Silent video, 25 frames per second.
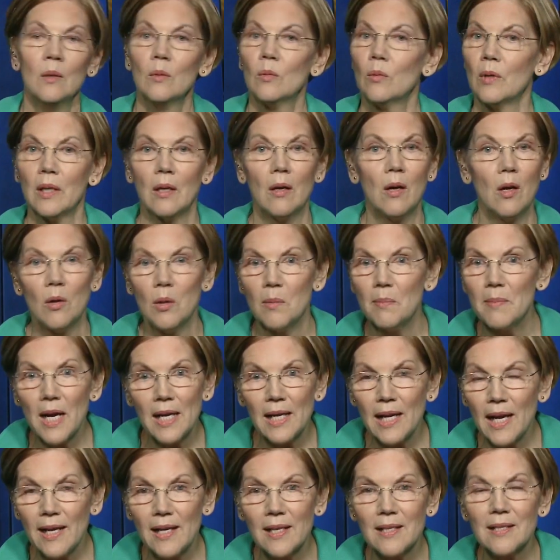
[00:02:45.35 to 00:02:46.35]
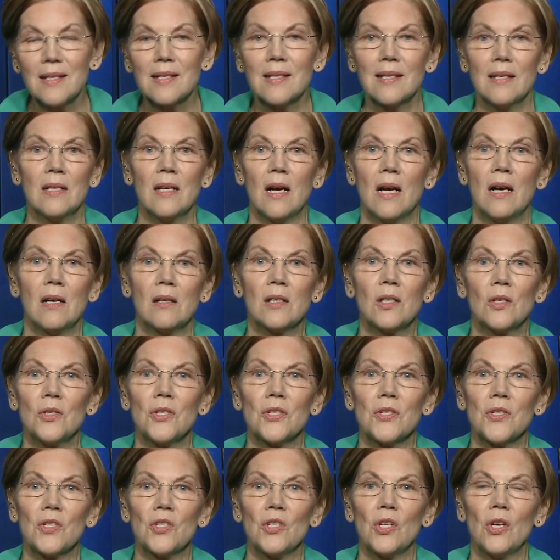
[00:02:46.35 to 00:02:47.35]
what all my aunts and
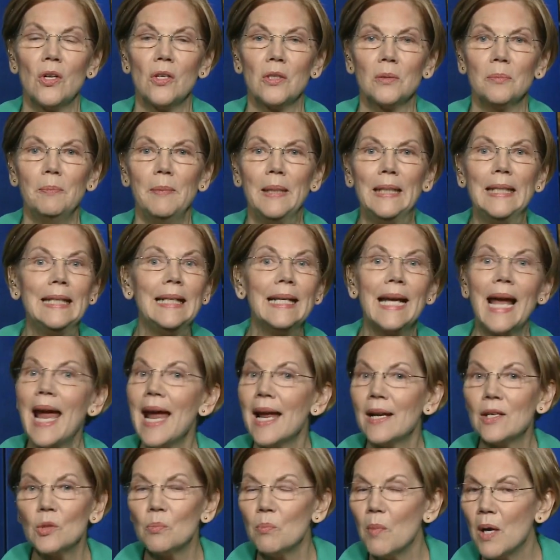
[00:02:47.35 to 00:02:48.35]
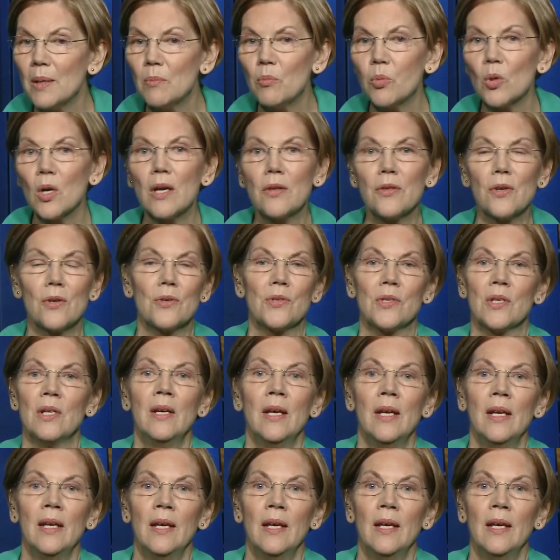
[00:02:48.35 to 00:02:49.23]
uncles told me, and my brothers.